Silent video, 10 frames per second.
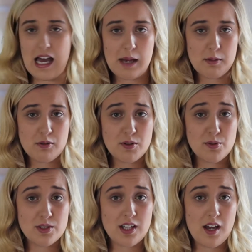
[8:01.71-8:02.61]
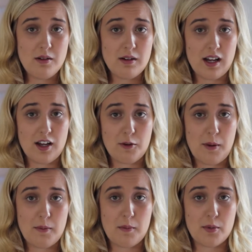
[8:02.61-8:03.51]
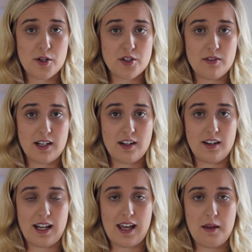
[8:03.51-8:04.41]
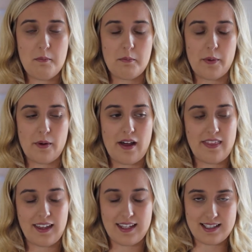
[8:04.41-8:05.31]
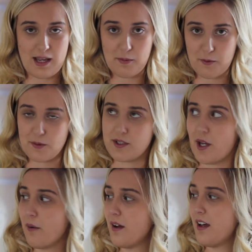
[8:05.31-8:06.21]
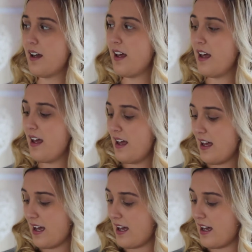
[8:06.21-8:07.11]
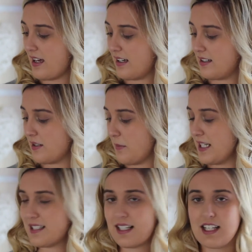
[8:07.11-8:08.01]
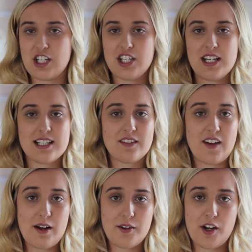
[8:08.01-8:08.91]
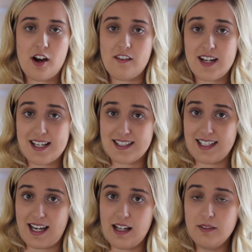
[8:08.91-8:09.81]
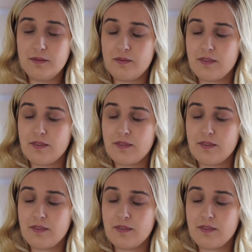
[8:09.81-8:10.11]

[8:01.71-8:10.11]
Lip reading: Amoruso. I hope I'm not butchering her name, but I think it's Amoruso. And basically she is the founder of Nasty Gal,